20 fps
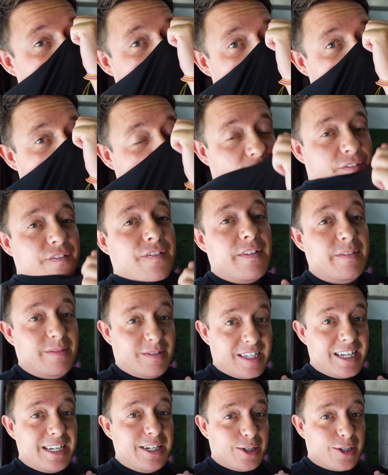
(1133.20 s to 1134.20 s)
put their
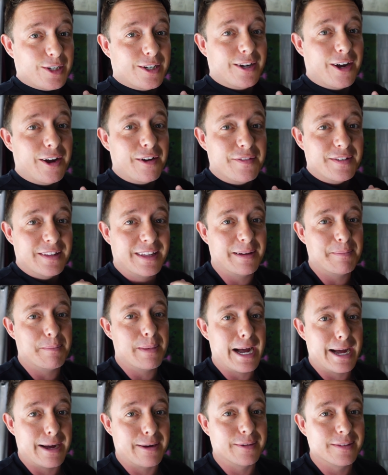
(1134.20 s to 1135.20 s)
t-shirt over their
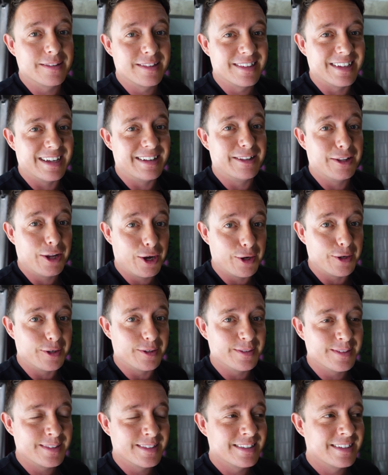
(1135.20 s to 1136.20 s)
mouth and
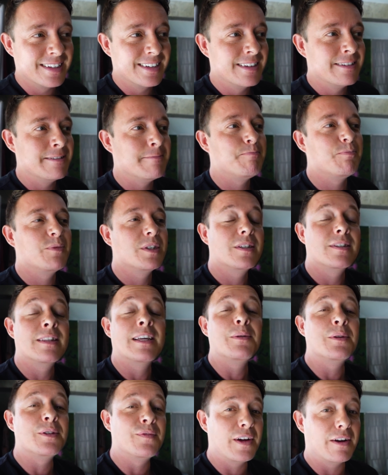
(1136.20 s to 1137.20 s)
nose. So
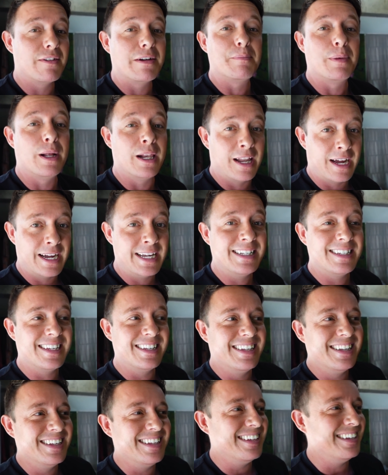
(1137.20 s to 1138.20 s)
that was very polite.
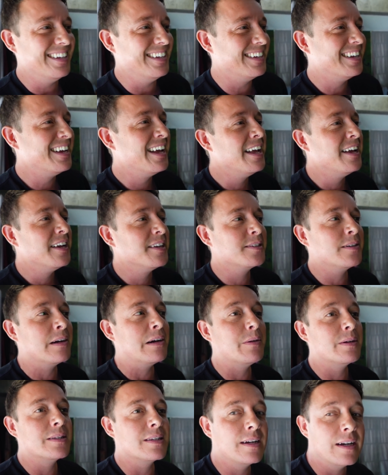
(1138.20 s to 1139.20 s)
So I
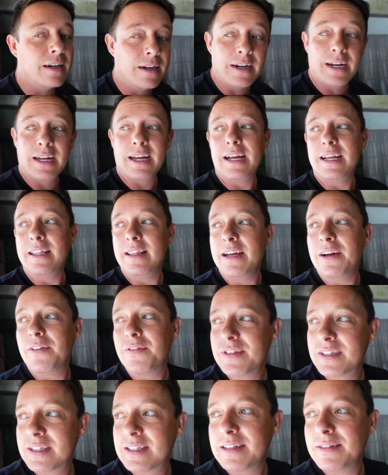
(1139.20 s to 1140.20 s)
was like, okay, they
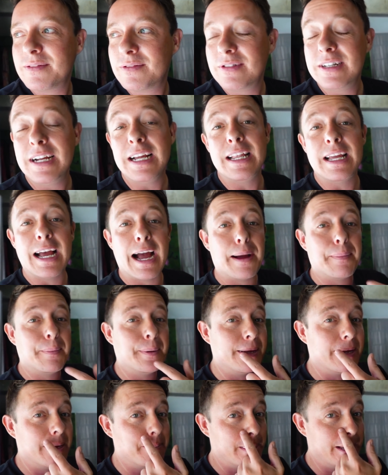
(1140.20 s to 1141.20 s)
obviously were really
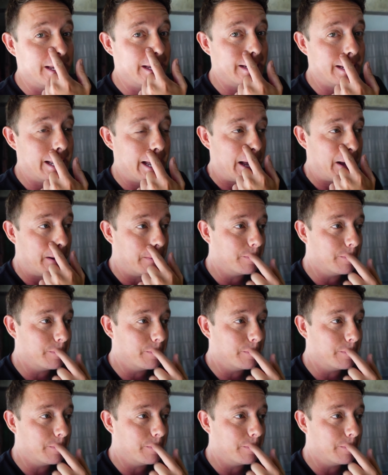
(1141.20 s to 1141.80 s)
happy I'm here now.